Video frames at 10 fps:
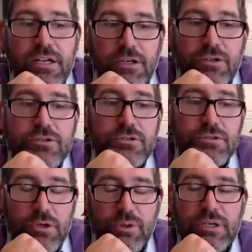800s.
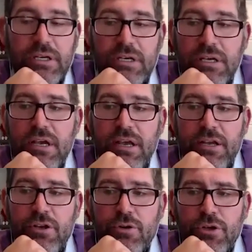Okay. Yeah.
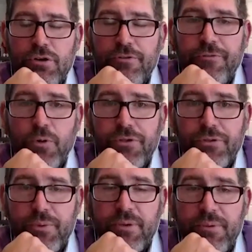And you're you're a 4
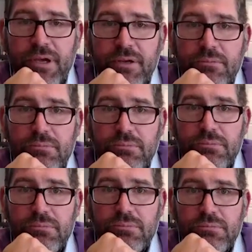3, right?
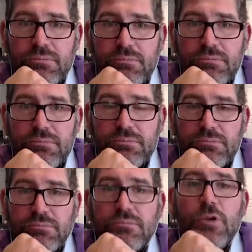Yeah.
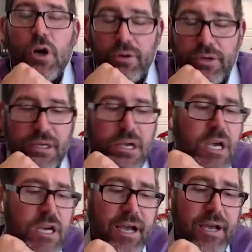Okay.
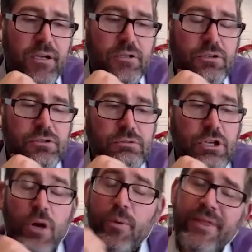High 800s.
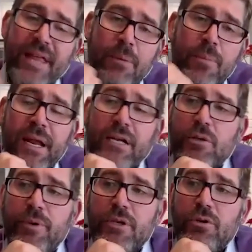You know what? That might
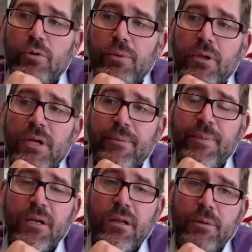actually be doable. I
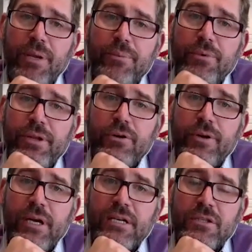meet a lot of people that
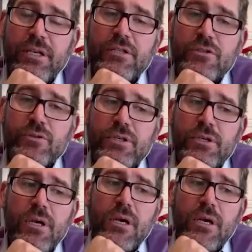are actually interested